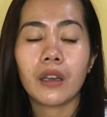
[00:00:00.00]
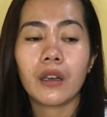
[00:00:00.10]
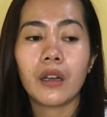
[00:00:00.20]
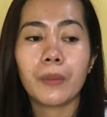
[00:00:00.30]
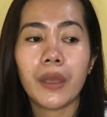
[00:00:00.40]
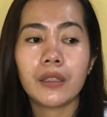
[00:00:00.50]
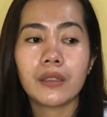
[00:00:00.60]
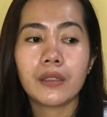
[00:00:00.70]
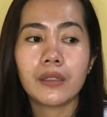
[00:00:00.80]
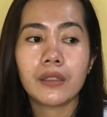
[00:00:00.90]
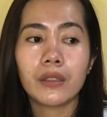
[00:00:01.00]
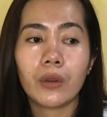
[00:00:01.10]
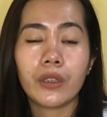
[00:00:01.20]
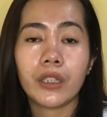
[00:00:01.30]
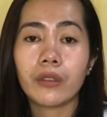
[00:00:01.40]
comments
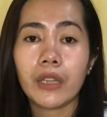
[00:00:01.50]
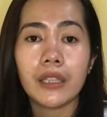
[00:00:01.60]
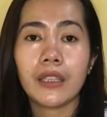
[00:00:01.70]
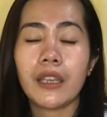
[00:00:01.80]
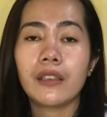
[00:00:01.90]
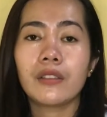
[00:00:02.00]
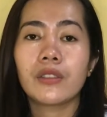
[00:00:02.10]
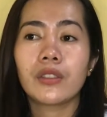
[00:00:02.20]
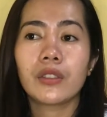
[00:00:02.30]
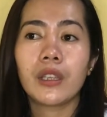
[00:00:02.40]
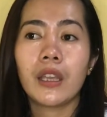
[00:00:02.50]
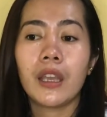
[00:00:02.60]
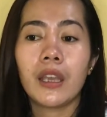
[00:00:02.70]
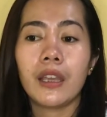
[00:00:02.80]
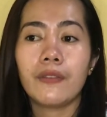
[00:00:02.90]
or the ratings
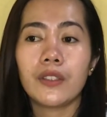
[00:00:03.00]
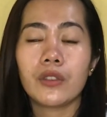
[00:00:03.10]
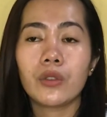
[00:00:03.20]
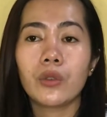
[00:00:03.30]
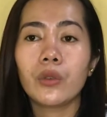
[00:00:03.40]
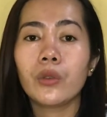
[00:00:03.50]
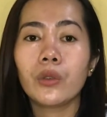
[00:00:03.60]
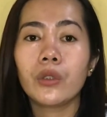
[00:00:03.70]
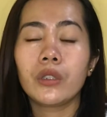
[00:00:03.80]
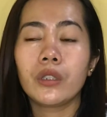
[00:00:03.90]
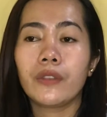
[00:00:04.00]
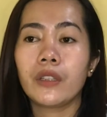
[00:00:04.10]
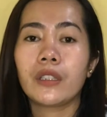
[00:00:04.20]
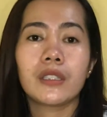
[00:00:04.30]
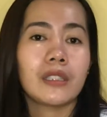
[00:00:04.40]
if it's good, if
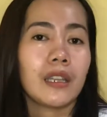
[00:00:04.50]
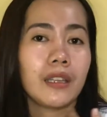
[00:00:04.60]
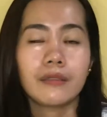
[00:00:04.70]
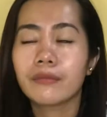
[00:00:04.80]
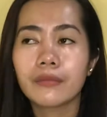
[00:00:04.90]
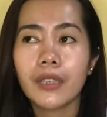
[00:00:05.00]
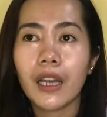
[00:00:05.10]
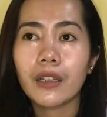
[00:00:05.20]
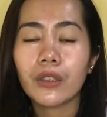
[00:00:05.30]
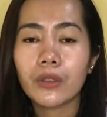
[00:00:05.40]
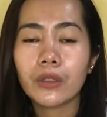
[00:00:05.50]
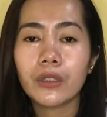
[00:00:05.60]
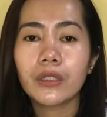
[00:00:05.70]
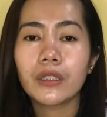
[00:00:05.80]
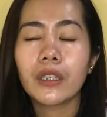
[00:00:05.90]
it's like not
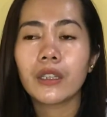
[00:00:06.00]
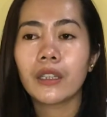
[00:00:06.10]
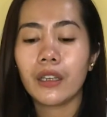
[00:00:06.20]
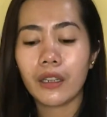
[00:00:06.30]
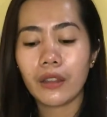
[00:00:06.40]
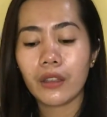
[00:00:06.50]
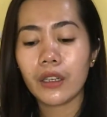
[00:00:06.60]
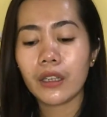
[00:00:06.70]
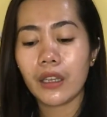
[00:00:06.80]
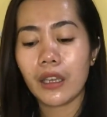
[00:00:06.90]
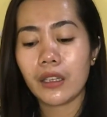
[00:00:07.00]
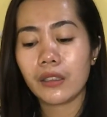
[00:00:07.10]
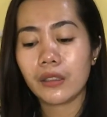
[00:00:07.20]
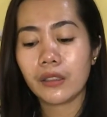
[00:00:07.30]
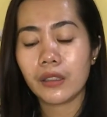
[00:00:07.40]
good. And the third
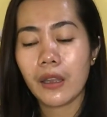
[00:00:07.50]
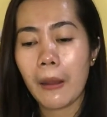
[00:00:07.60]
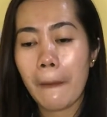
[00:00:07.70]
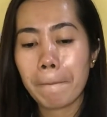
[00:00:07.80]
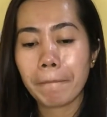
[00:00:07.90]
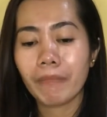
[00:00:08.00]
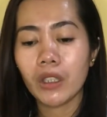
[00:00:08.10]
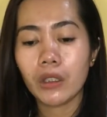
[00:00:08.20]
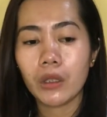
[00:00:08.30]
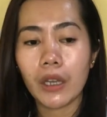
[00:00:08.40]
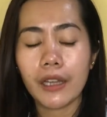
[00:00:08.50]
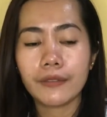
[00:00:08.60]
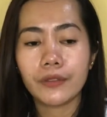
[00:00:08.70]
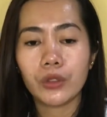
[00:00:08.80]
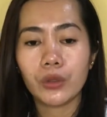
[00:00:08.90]
is you
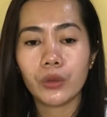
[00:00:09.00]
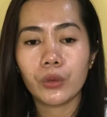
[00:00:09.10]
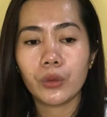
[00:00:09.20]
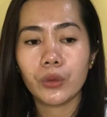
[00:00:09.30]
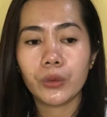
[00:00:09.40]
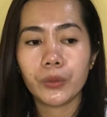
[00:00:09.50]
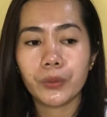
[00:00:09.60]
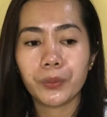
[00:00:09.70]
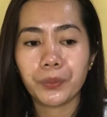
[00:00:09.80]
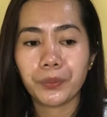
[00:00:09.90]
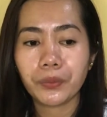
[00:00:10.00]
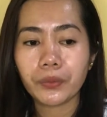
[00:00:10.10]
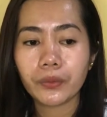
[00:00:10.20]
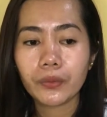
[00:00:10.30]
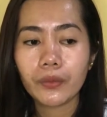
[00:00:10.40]
have to
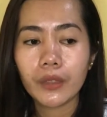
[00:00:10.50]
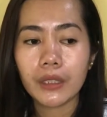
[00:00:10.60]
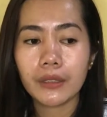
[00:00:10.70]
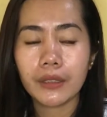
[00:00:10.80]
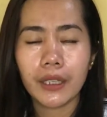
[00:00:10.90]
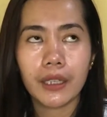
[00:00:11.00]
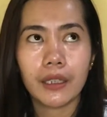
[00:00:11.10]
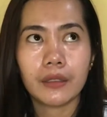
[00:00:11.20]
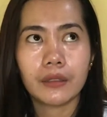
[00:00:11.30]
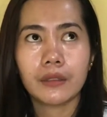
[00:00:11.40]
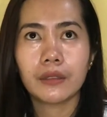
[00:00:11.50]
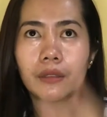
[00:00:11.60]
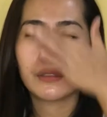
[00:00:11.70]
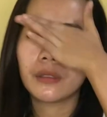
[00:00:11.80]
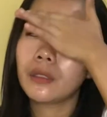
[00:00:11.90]
take a look.
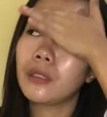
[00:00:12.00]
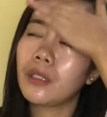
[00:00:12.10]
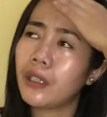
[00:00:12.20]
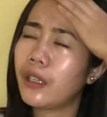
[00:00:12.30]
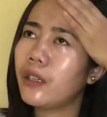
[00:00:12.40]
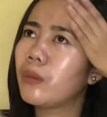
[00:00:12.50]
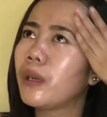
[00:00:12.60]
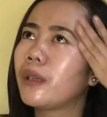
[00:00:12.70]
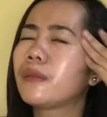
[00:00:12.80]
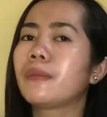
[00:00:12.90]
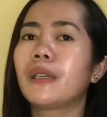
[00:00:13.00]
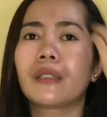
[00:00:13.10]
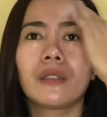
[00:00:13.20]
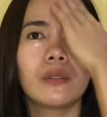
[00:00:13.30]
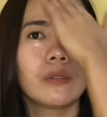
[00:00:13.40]
No ba?
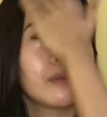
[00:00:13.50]
Pangatlo.